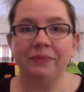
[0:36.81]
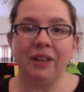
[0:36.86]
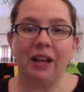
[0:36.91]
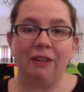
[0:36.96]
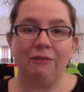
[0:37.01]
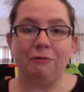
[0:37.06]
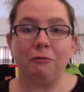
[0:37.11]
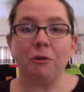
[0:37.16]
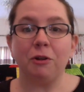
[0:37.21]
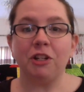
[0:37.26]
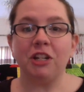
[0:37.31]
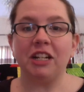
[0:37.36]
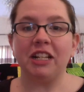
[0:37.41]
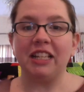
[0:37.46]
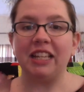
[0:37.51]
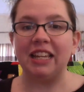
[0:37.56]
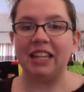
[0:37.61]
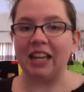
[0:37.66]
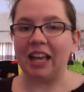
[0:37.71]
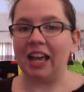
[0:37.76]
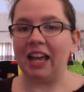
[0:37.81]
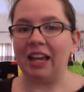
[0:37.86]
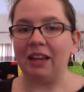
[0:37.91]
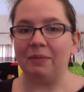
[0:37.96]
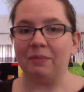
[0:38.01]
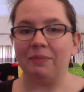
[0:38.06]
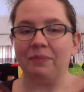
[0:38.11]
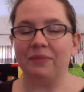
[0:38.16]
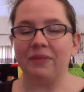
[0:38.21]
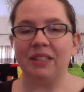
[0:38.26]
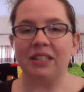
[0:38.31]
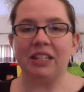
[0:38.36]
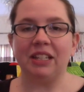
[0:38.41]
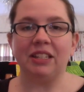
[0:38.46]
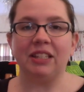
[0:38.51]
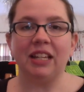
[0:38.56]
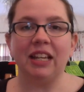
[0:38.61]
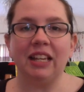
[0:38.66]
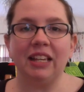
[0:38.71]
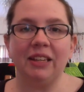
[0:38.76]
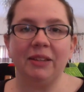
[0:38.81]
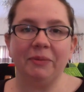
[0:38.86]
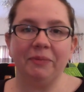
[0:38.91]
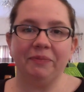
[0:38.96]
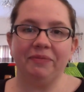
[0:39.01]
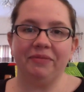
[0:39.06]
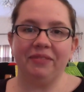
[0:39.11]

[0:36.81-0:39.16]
Unfortunately, I am still sick.